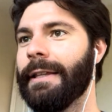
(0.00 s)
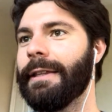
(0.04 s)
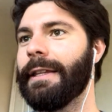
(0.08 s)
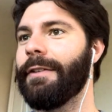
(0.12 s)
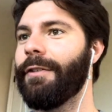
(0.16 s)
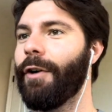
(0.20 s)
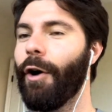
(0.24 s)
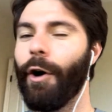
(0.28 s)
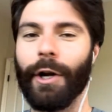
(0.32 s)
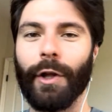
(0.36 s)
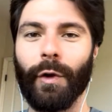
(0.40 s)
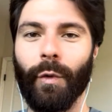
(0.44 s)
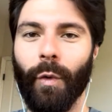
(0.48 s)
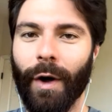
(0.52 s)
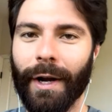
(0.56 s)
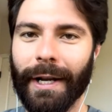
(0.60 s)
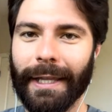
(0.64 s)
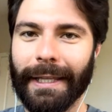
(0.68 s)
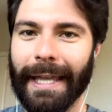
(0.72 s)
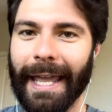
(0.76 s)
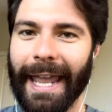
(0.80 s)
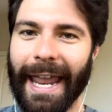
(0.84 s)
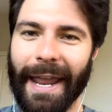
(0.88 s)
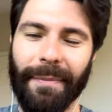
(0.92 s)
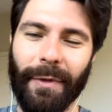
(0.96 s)
they've already won
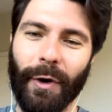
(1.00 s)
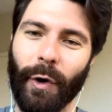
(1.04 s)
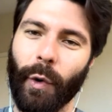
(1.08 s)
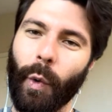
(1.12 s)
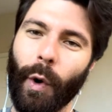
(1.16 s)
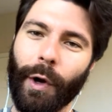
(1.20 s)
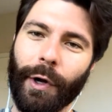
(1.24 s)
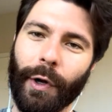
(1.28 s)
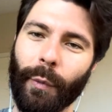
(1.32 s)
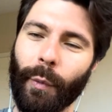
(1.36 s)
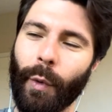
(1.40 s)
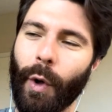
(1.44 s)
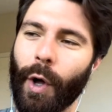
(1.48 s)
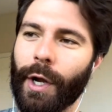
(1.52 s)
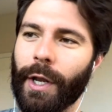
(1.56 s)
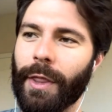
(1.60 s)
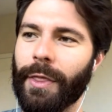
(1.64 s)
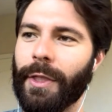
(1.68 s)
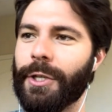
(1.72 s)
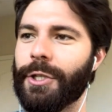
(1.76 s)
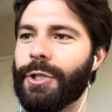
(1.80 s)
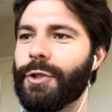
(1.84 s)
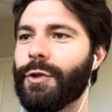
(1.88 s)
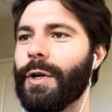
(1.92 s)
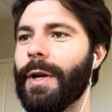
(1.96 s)
a game they're one and one in
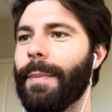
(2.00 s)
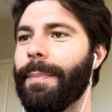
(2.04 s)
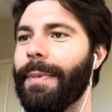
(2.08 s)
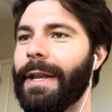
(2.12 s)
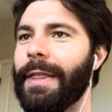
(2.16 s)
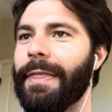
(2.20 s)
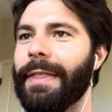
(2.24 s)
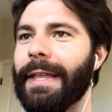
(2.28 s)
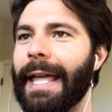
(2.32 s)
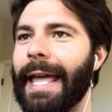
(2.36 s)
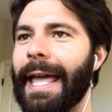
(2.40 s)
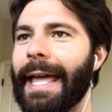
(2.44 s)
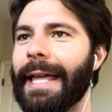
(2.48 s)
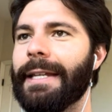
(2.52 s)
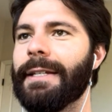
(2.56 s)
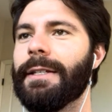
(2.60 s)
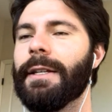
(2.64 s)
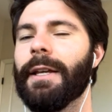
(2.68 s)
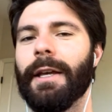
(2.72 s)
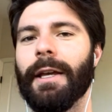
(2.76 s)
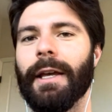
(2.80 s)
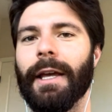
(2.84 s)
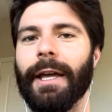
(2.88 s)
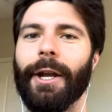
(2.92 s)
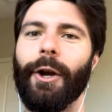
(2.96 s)
this trip and in the
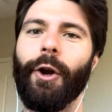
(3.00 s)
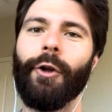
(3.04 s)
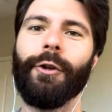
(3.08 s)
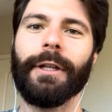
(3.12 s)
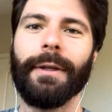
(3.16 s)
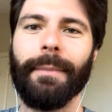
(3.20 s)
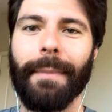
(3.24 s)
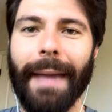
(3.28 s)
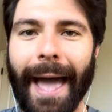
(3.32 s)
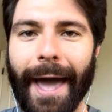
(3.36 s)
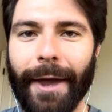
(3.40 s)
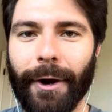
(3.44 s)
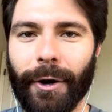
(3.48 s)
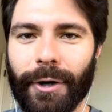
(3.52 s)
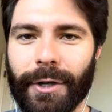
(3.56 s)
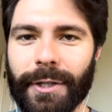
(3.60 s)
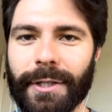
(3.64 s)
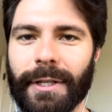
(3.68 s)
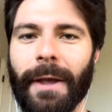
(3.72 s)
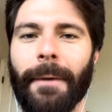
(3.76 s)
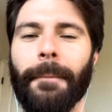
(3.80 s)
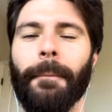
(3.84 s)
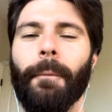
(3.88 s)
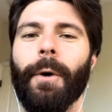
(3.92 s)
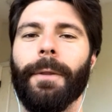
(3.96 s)
end it only
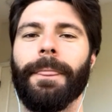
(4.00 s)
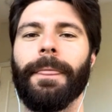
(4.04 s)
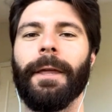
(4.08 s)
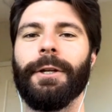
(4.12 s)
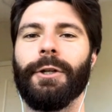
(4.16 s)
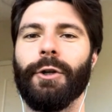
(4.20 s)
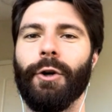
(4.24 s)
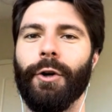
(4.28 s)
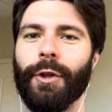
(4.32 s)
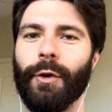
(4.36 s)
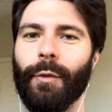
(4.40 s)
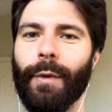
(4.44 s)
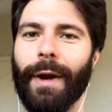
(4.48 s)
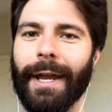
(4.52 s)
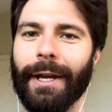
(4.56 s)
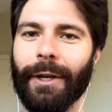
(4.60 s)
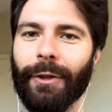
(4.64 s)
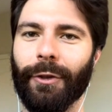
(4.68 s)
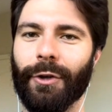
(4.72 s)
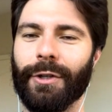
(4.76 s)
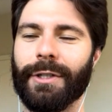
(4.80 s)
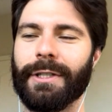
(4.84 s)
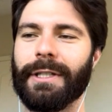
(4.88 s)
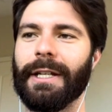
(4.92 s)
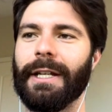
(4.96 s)
matters what they do in the
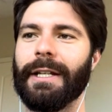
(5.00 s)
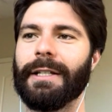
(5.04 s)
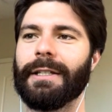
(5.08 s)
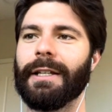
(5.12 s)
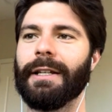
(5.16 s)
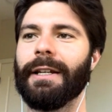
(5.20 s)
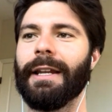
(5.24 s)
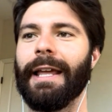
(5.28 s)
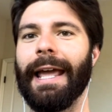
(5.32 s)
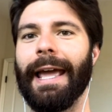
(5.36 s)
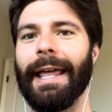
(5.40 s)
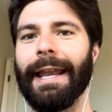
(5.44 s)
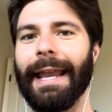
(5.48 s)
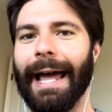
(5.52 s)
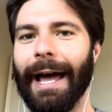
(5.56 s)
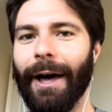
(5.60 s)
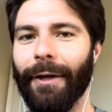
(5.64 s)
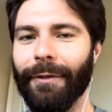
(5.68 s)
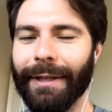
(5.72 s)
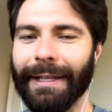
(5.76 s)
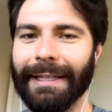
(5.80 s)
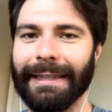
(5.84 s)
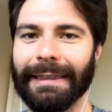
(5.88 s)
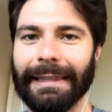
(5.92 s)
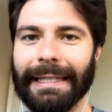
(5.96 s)
regular season and
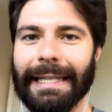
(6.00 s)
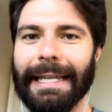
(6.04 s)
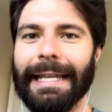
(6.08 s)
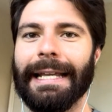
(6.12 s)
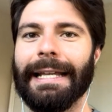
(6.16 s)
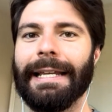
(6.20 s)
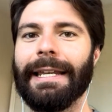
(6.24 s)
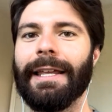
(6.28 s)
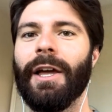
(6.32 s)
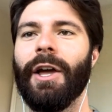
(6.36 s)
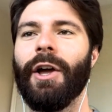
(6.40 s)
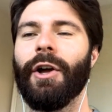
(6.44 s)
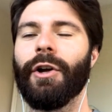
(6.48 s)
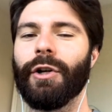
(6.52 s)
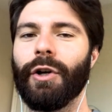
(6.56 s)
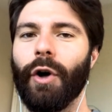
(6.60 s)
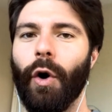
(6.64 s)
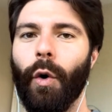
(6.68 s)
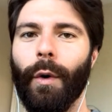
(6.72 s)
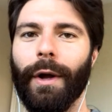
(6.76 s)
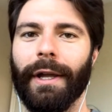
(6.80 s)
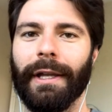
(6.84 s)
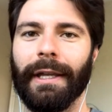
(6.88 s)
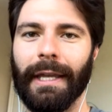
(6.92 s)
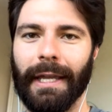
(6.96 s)
how they lead
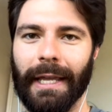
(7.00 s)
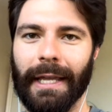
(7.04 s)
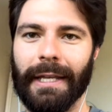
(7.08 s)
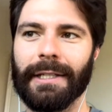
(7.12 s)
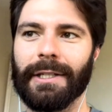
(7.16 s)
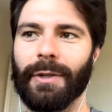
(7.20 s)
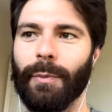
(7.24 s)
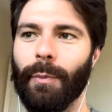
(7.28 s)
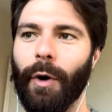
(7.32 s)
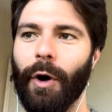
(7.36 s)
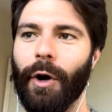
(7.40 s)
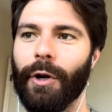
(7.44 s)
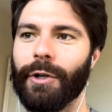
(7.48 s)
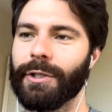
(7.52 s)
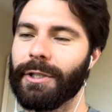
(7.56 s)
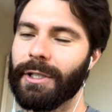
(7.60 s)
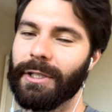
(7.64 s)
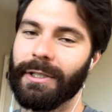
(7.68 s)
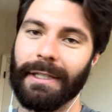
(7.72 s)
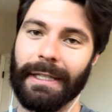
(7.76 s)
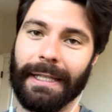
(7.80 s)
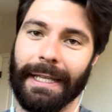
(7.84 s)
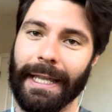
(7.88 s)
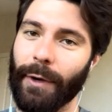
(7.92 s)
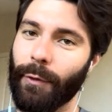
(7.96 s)
going into march
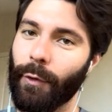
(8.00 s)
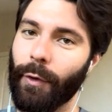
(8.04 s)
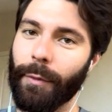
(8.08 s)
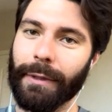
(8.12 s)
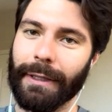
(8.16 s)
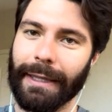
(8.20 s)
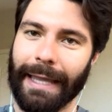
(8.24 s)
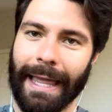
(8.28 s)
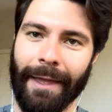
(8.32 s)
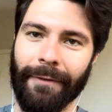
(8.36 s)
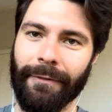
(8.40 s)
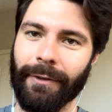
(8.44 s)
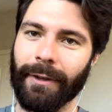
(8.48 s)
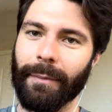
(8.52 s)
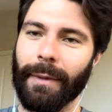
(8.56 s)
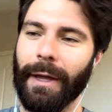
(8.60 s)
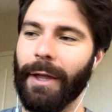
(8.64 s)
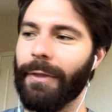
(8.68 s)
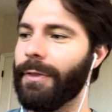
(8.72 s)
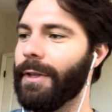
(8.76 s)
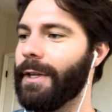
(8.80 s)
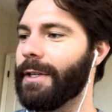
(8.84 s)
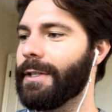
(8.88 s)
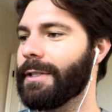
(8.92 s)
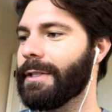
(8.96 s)
because in the end we'll be laughing
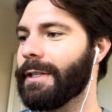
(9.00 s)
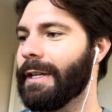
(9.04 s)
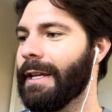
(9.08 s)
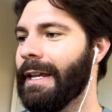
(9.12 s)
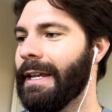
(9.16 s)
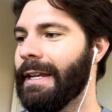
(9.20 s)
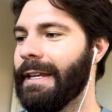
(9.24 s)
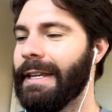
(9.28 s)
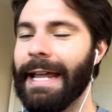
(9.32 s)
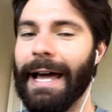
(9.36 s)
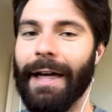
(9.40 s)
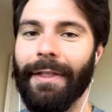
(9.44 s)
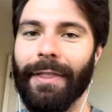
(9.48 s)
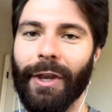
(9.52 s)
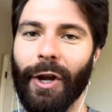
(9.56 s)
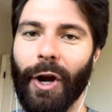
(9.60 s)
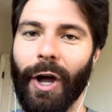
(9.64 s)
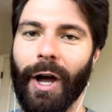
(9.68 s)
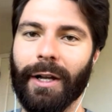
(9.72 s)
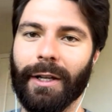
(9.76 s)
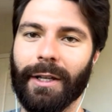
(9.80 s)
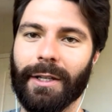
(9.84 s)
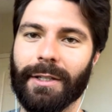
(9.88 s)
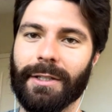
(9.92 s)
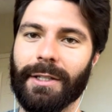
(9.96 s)
about this now that
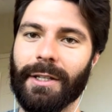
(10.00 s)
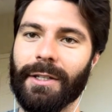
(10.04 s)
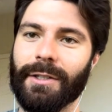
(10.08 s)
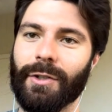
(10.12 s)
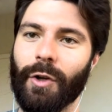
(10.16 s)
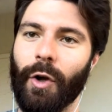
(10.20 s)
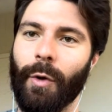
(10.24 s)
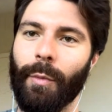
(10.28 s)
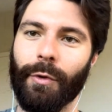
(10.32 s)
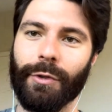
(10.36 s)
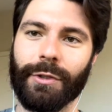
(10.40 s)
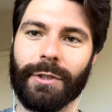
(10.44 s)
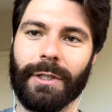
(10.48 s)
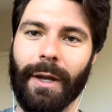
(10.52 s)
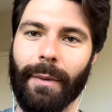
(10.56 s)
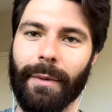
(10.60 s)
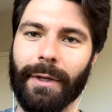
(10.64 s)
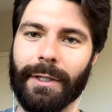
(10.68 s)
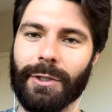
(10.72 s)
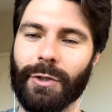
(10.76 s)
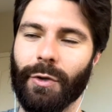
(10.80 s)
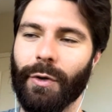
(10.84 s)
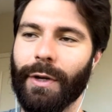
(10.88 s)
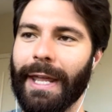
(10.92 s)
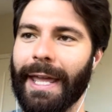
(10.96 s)
august is almost
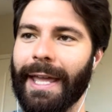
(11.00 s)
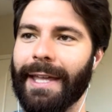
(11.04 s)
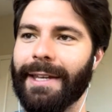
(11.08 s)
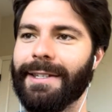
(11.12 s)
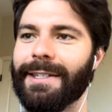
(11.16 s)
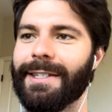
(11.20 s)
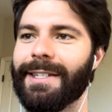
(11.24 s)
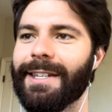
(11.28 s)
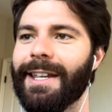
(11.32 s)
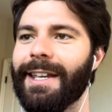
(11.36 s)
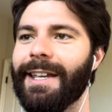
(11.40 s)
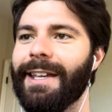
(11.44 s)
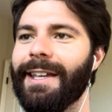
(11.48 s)
coming to an end